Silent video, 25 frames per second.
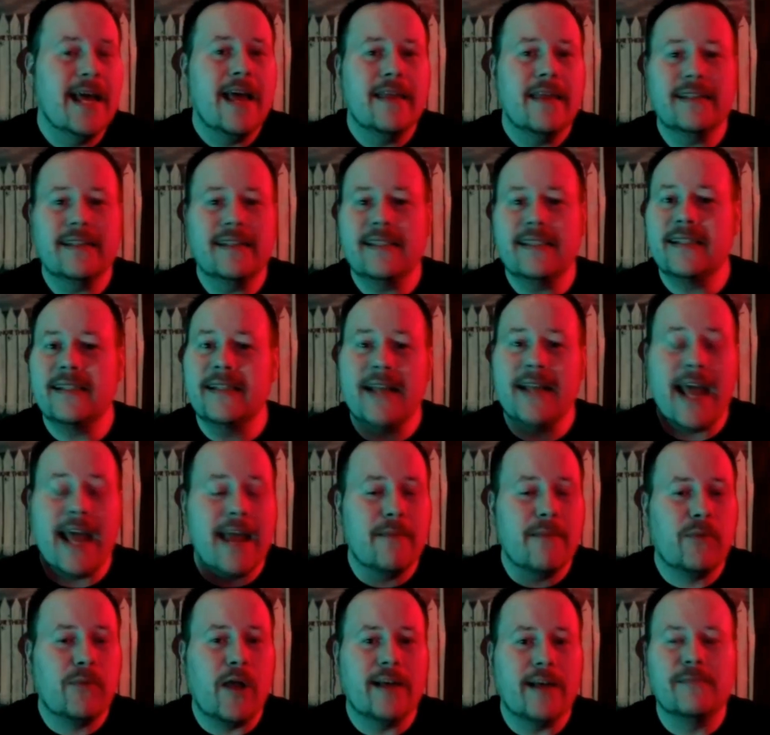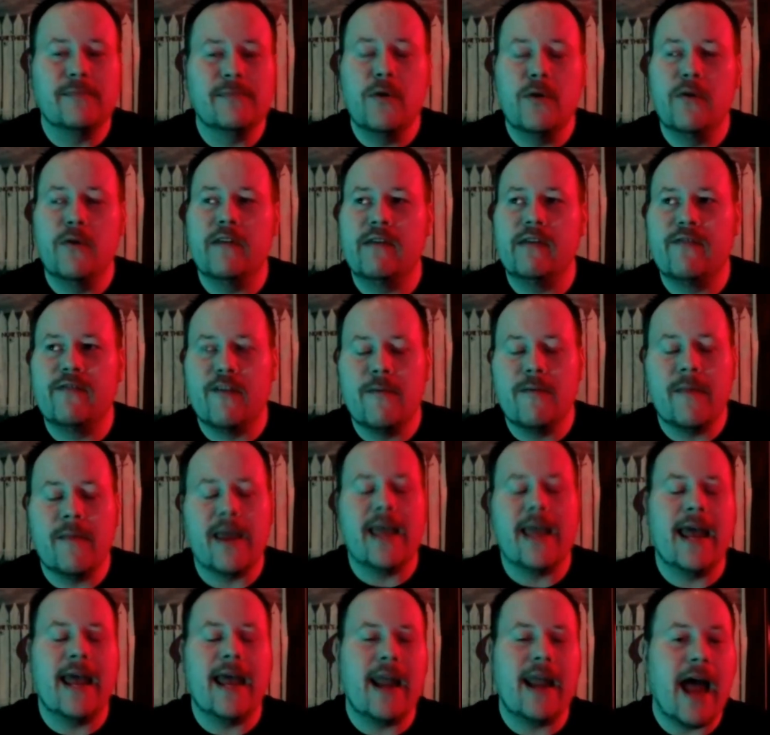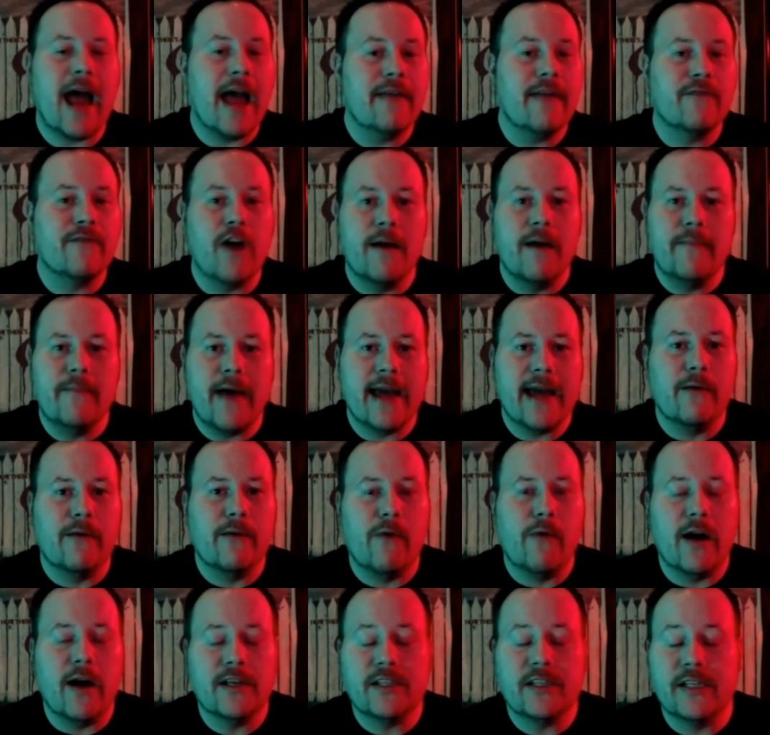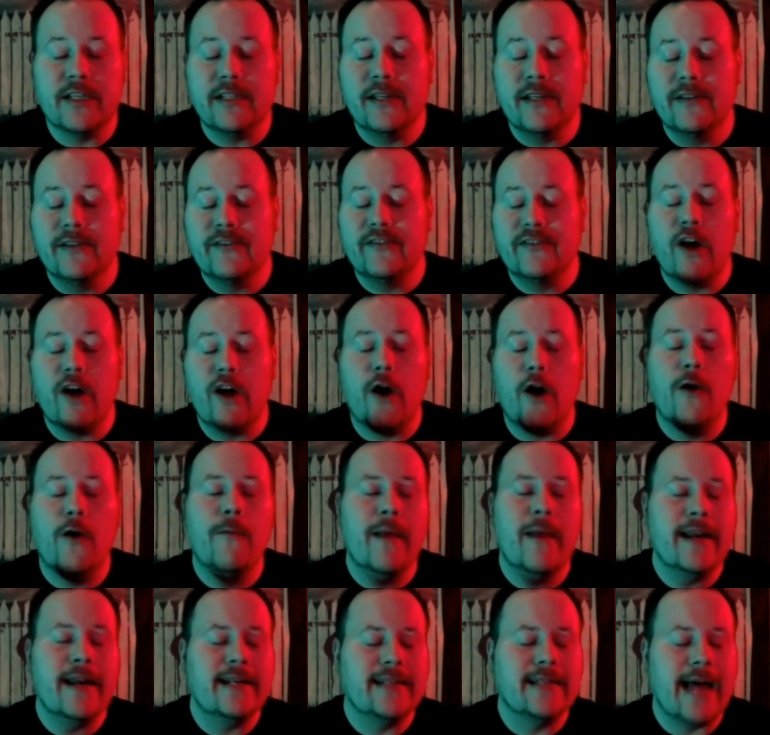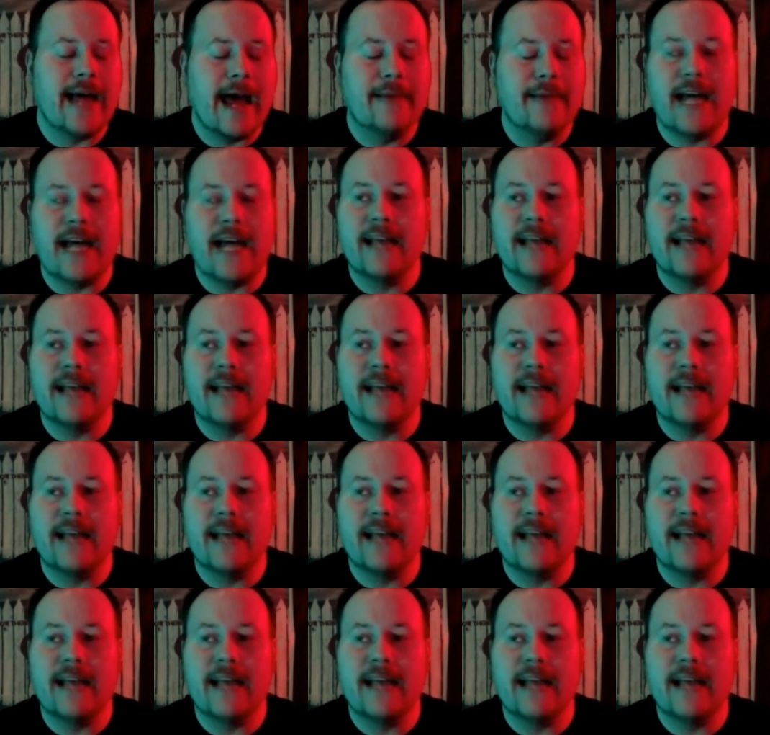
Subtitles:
This is an A+ movie for me, and I've gone back and watched it so many times.